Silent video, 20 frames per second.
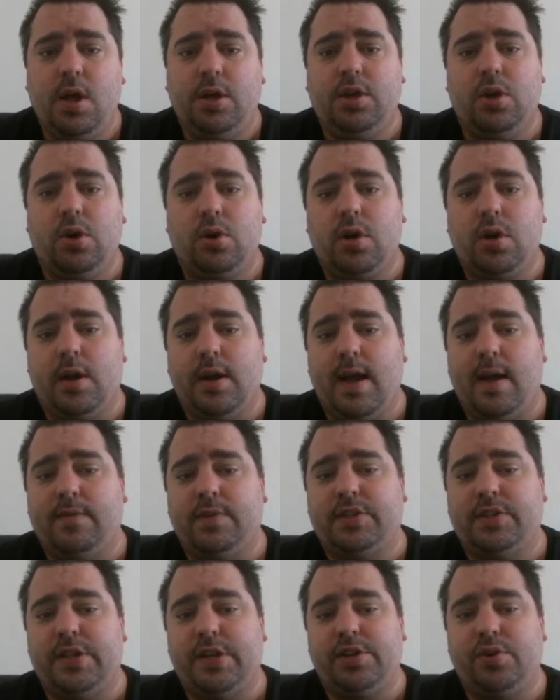you're going to have
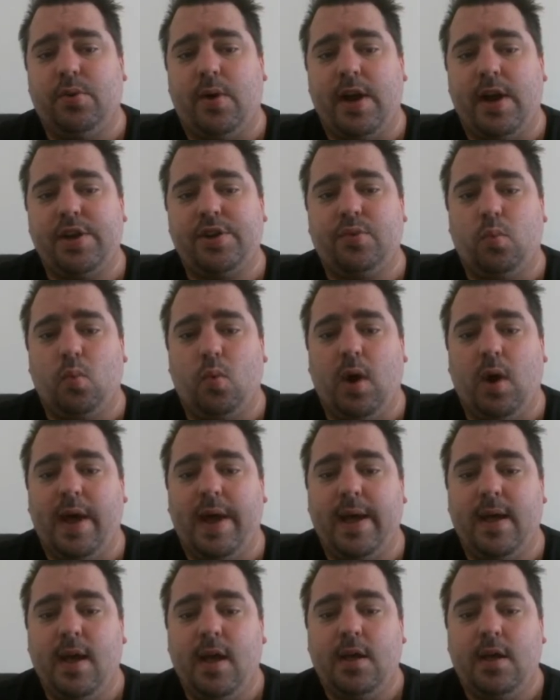a situation
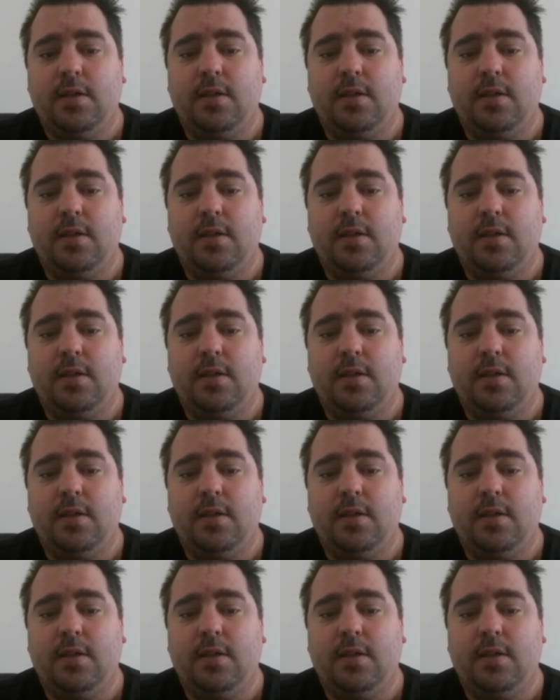where